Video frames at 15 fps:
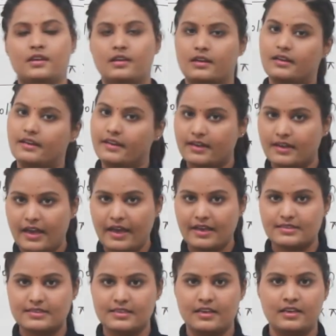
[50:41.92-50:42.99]
Clear
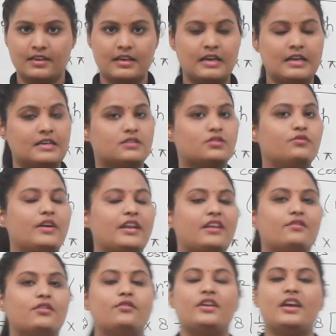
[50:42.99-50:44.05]
class? So
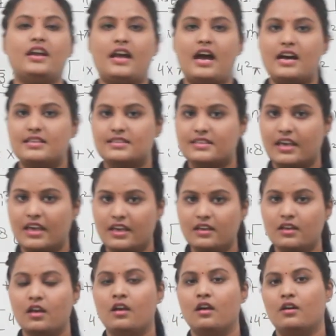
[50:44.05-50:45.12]
whenever we are
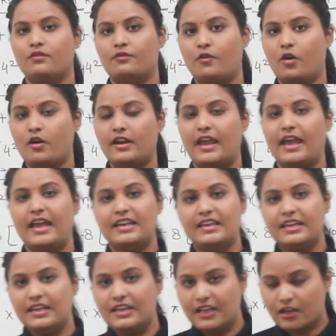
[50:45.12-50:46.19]
asking for
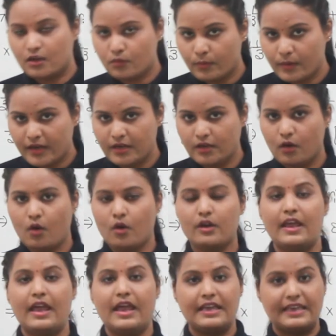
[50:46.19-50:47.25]
any liquid
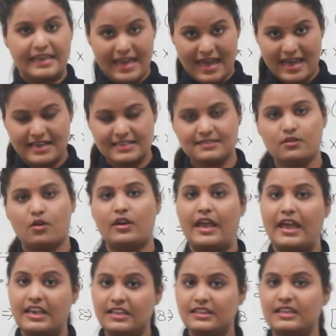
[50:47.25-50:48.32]
or gas or
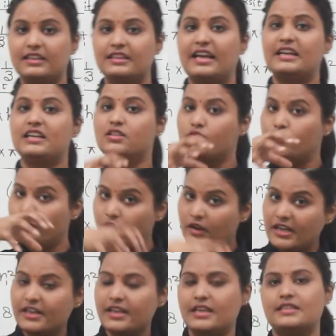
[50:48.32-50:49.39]
anything that is
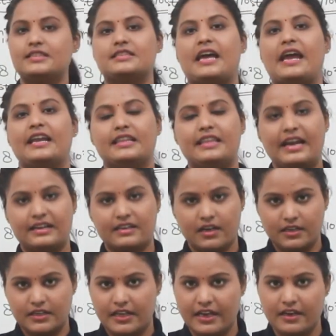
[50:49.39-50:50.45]
filled inside that
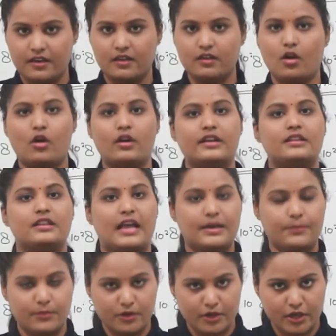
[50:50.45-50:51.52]
container or in
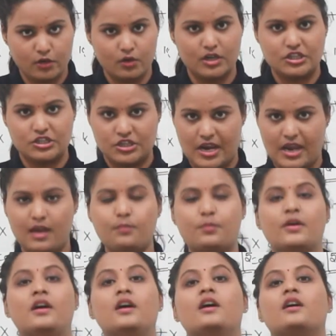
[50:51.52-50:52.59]
that particular
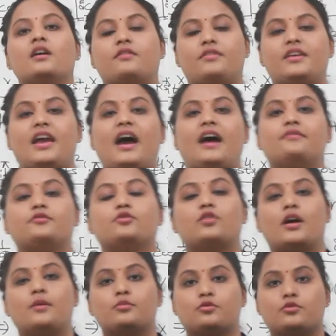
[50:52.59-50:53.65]
shape, we have to
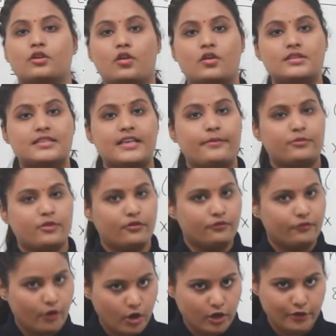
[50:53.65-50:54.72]
come to the concept of
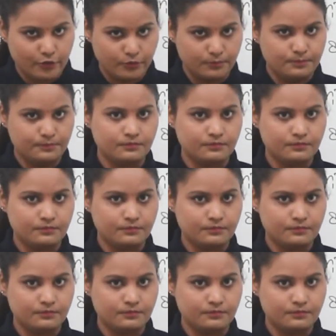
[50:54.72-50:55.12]
volume.